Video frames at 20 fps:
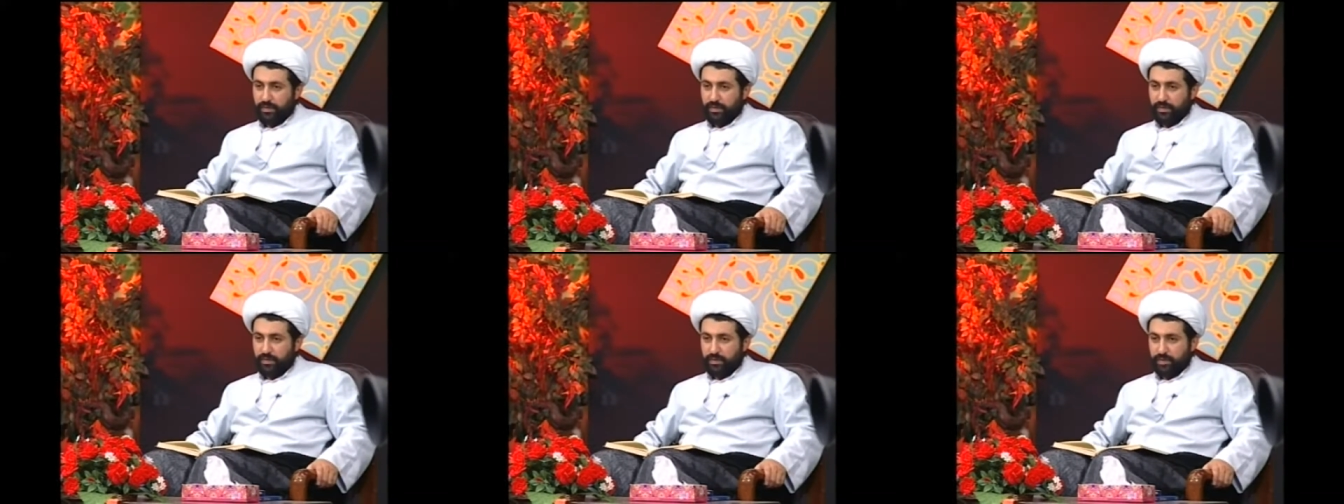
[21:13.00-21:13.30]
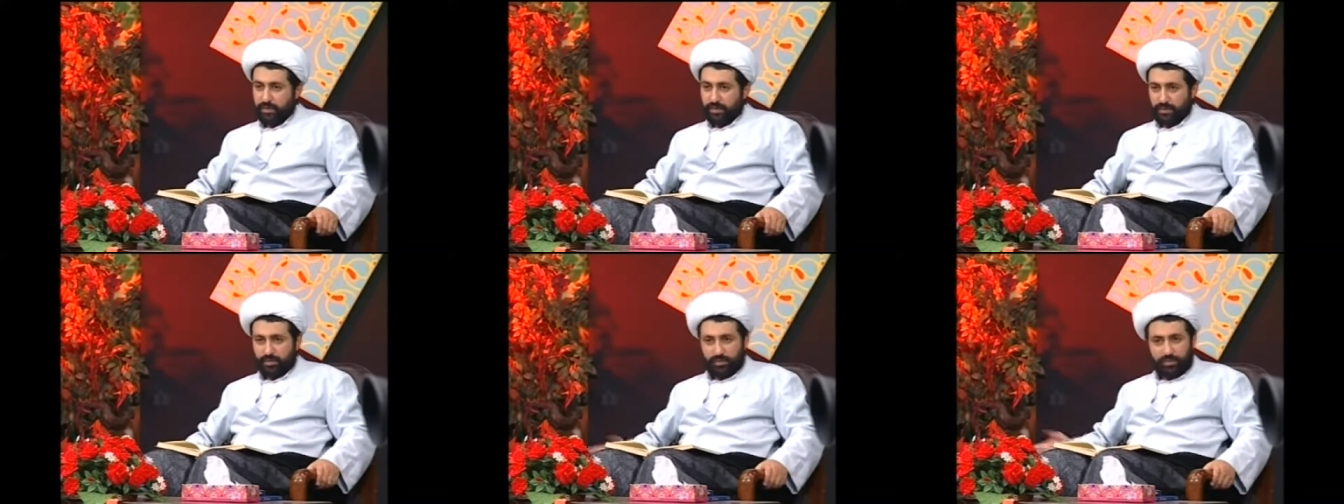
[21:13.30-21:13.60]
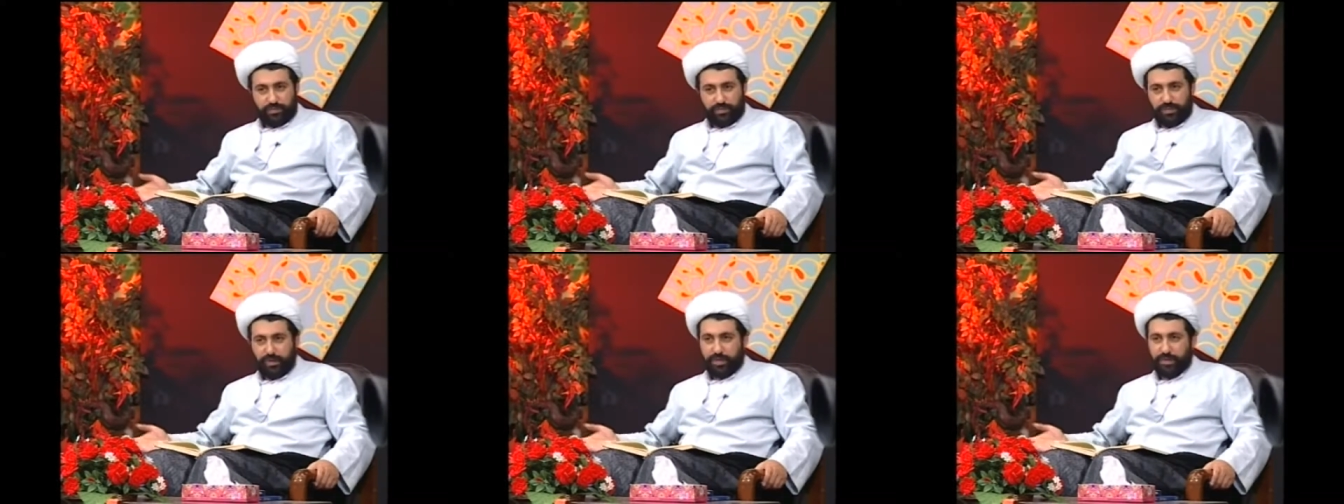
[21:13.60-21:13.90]
There is no
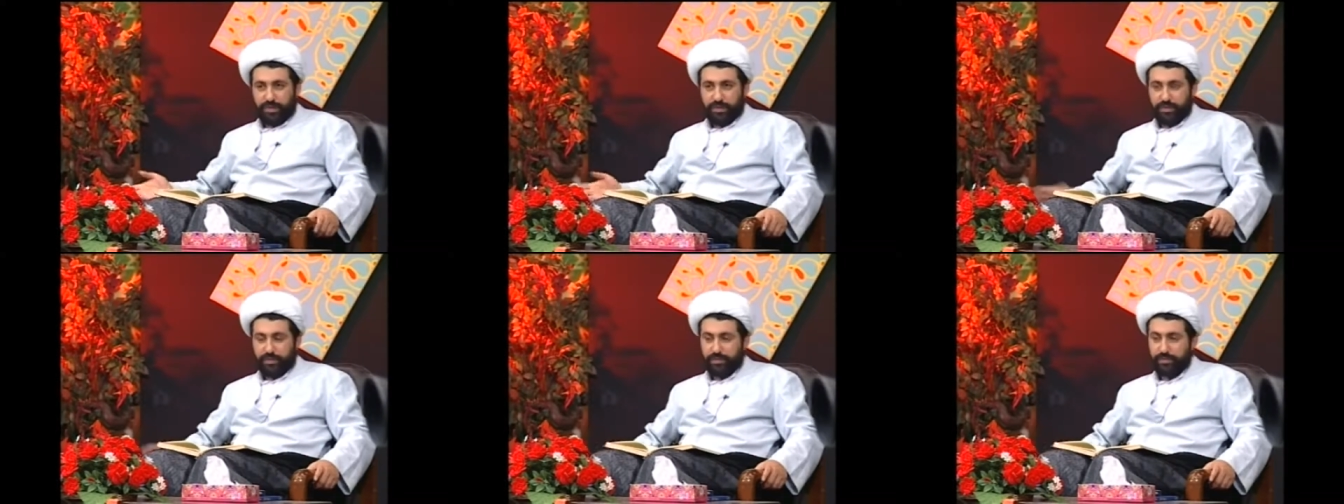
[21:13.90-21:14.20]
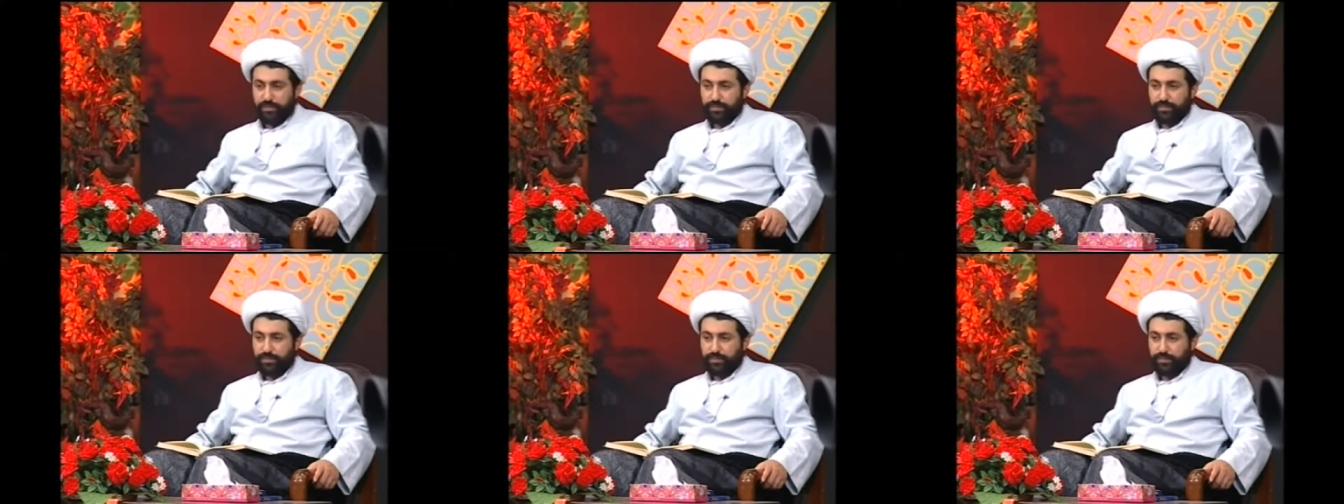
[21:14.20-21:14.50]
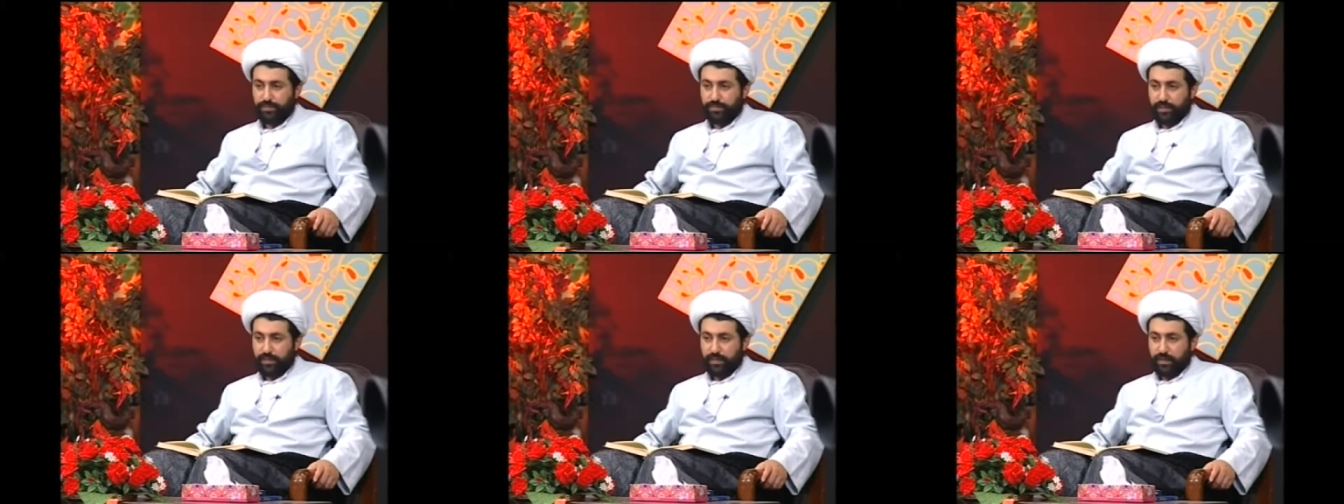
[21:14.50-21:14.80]
fear.
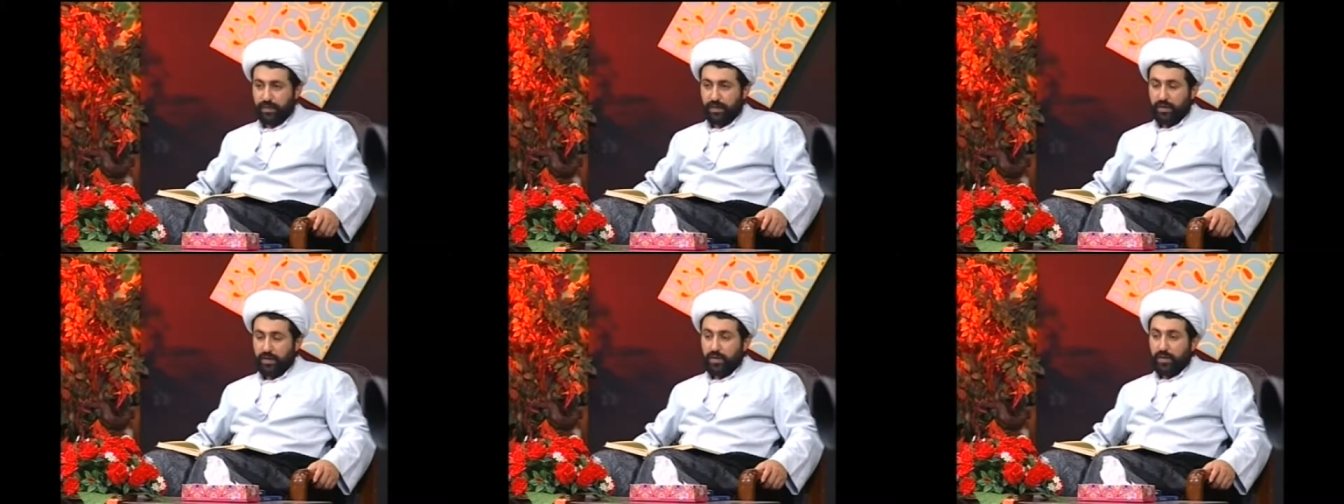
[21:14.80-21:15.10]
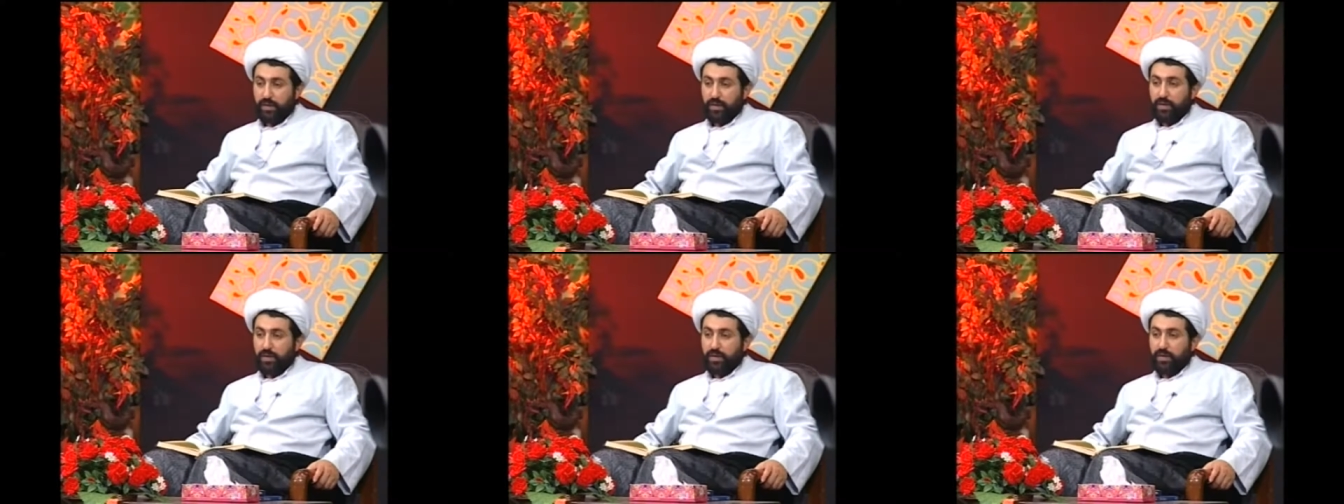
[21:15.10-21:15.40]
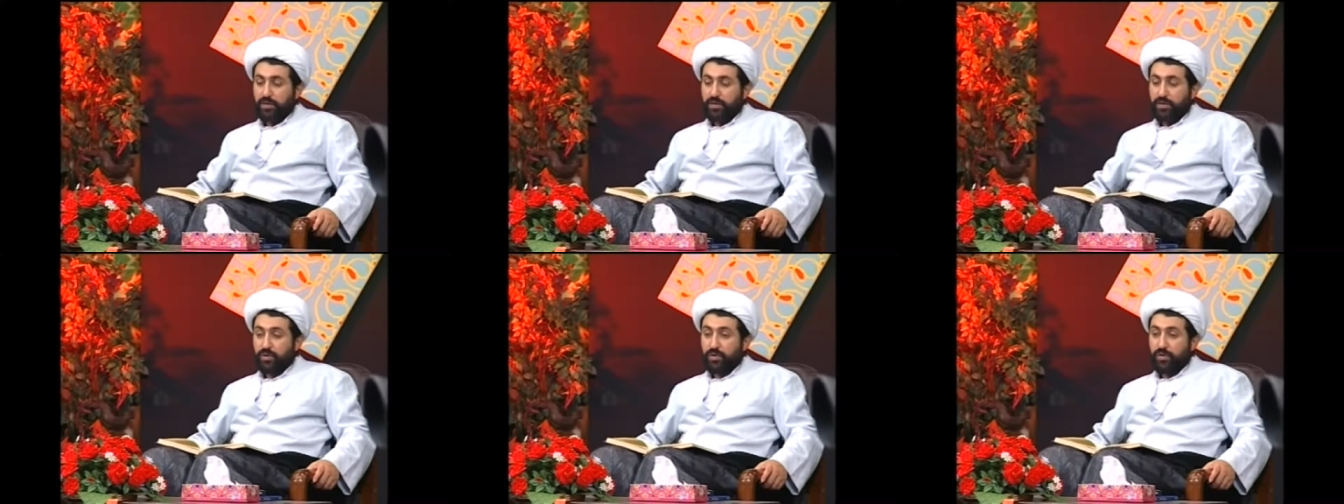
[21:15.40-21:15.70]

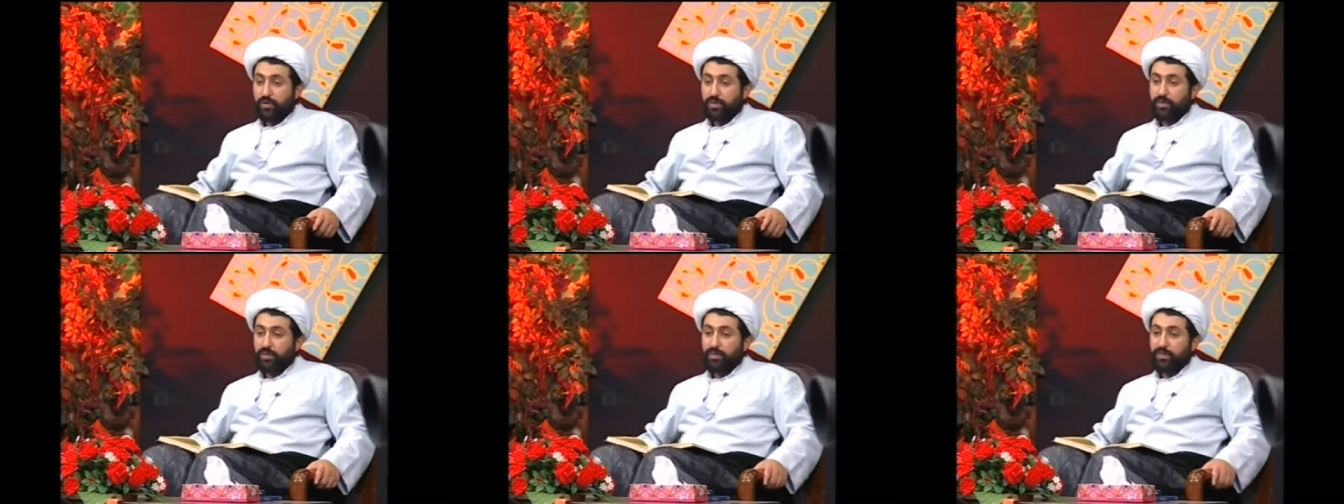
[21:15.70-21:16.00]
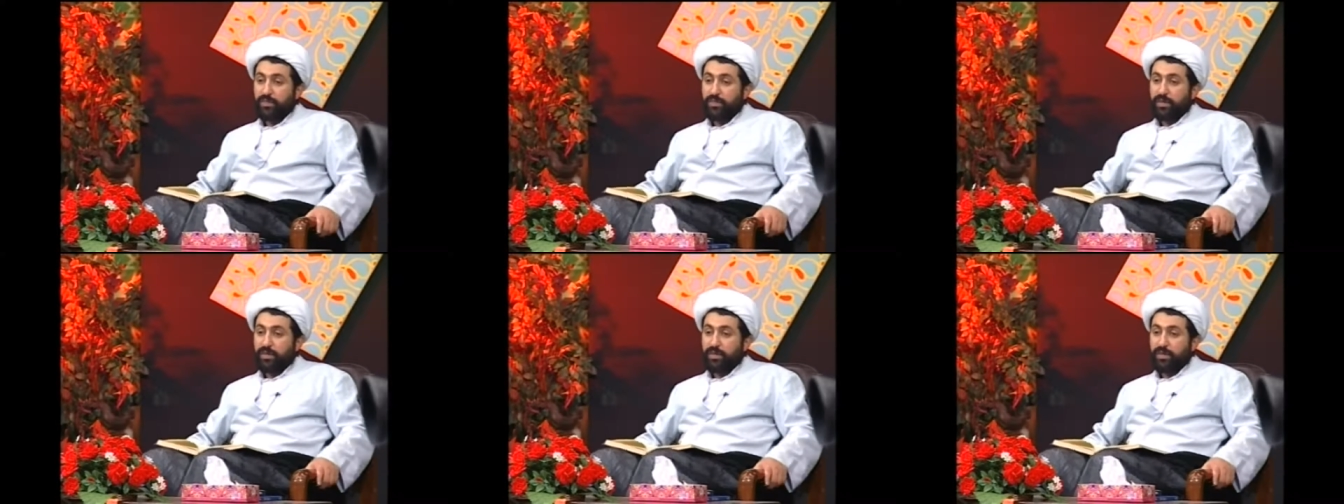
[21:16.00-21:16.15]
So